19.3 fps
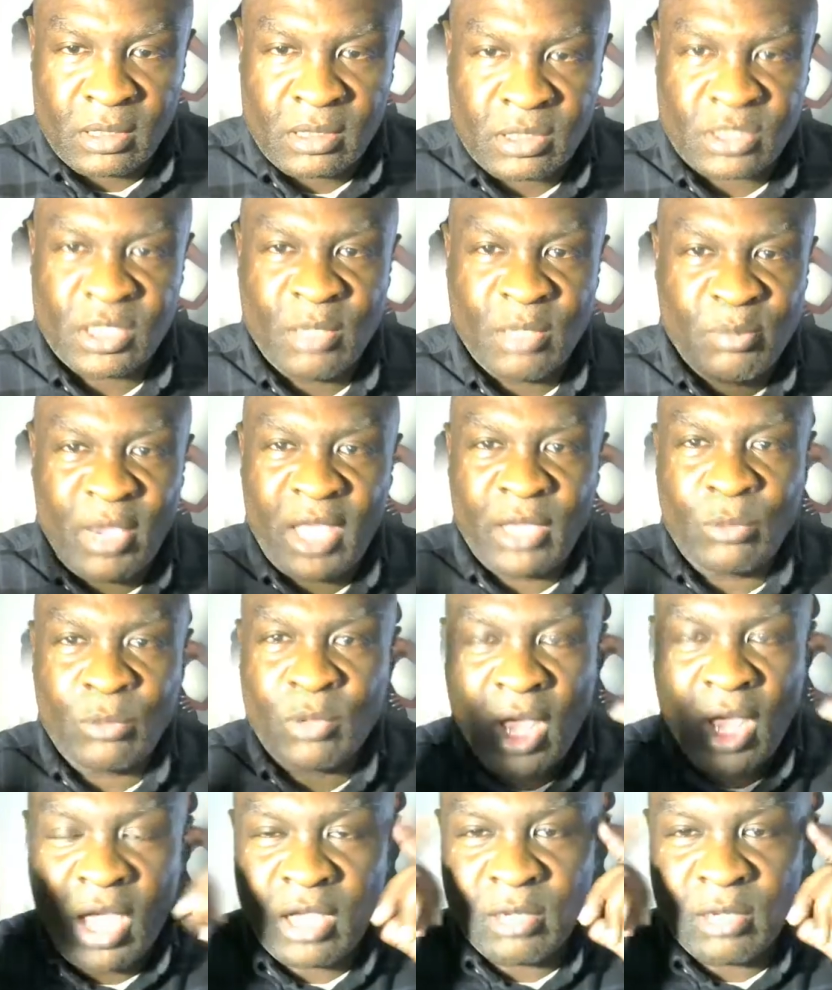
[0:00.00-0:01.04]
somebody
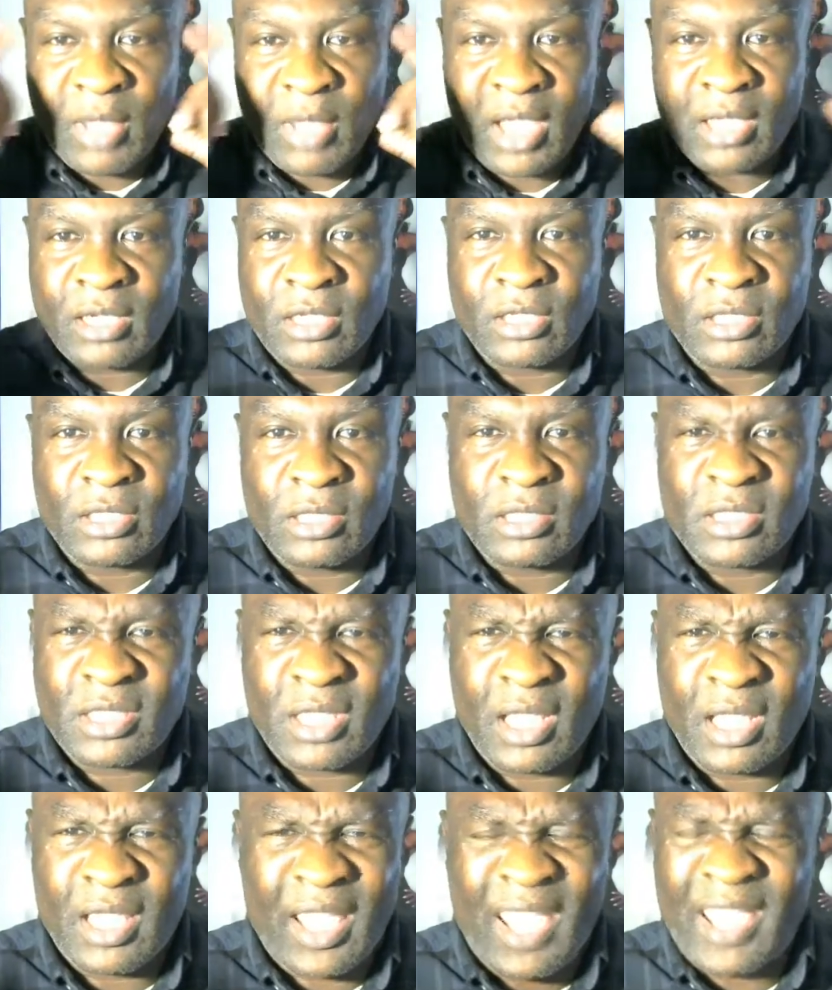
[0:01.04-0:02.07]
would automatically
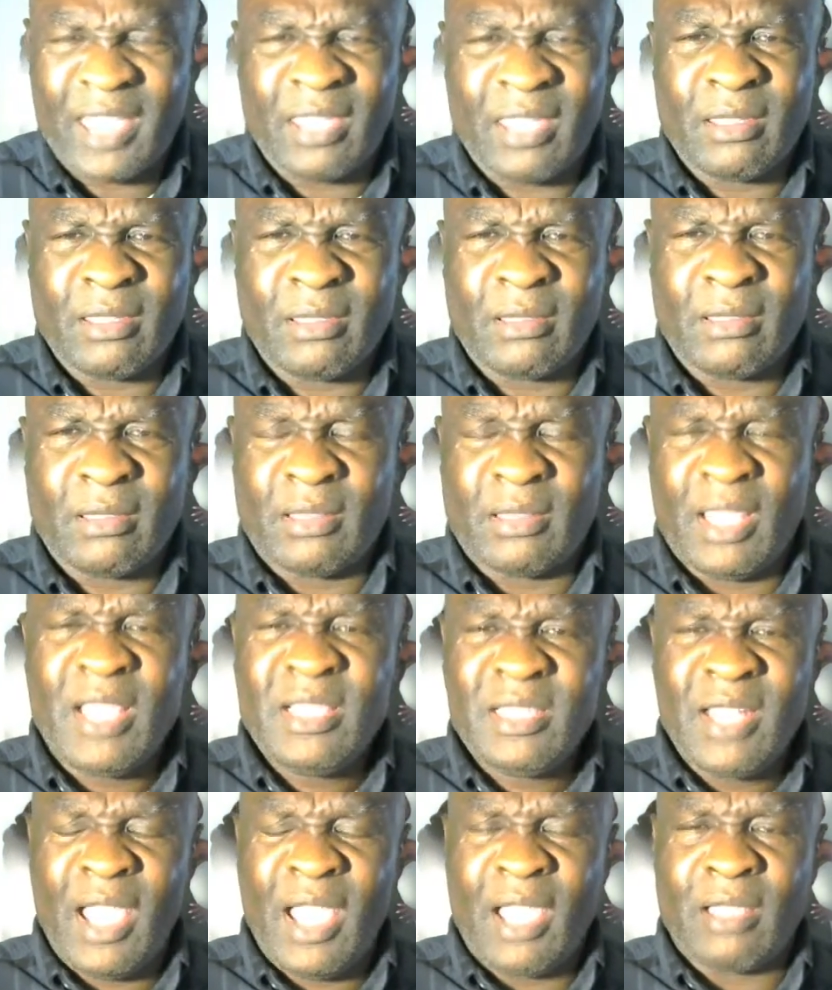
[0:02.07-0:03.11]
say, hey,
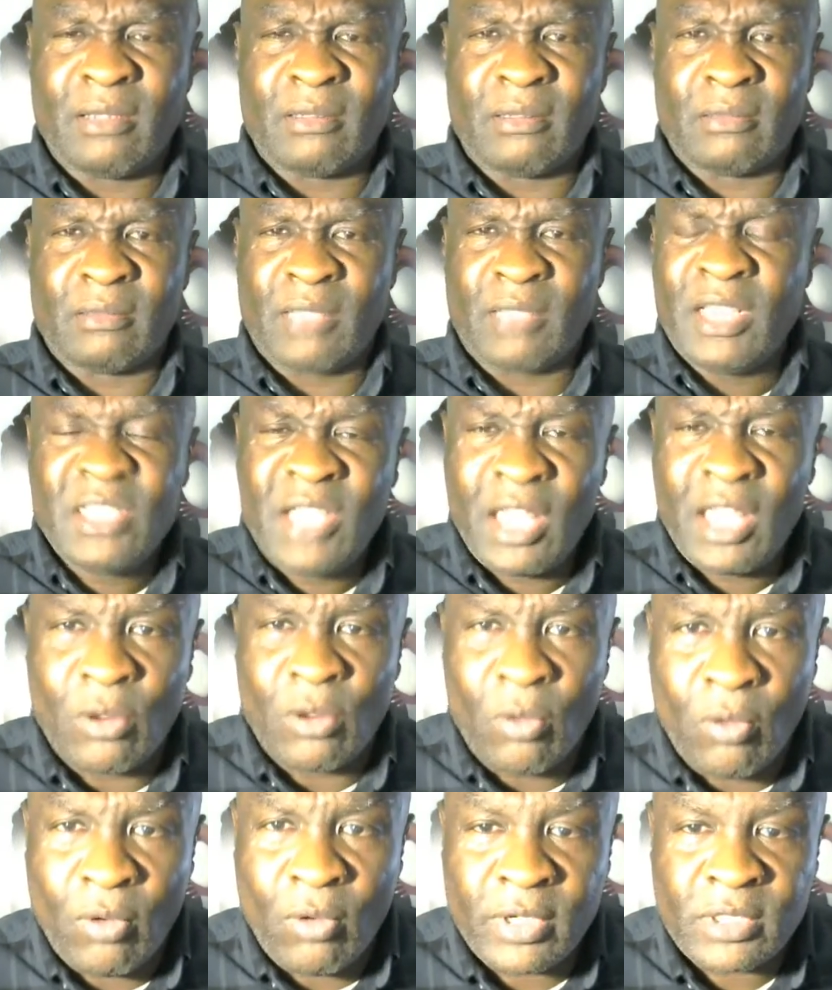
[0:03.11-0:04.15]
that's not that's not an
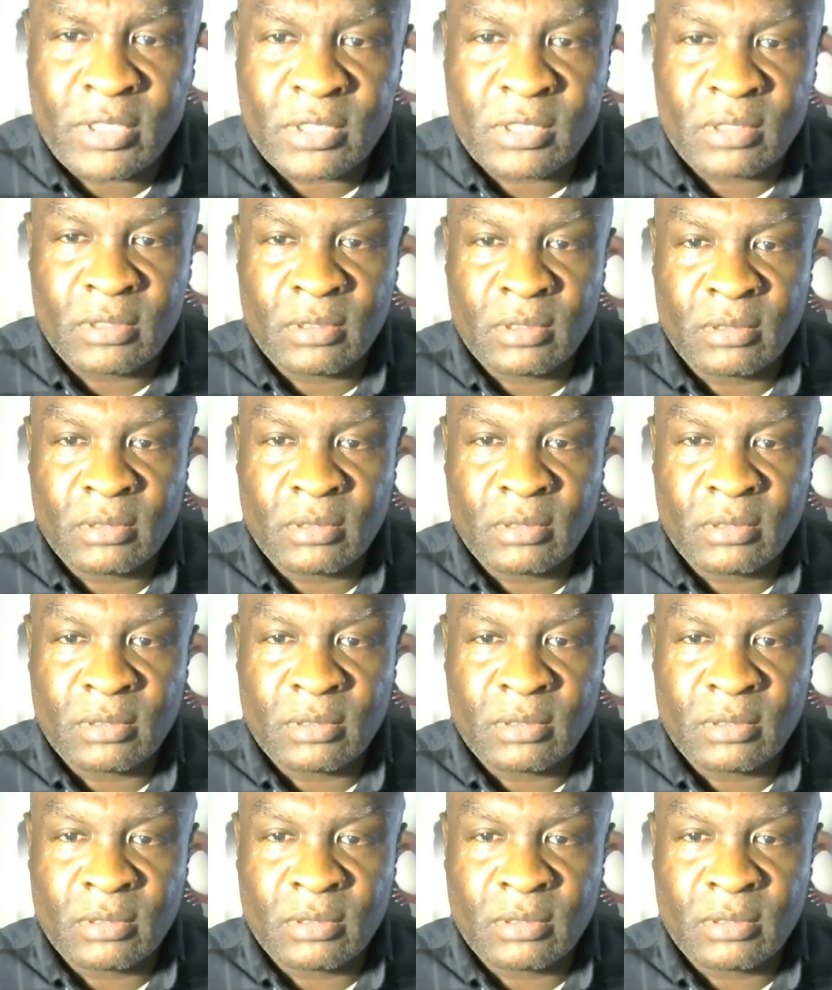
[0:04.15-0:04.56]
orange.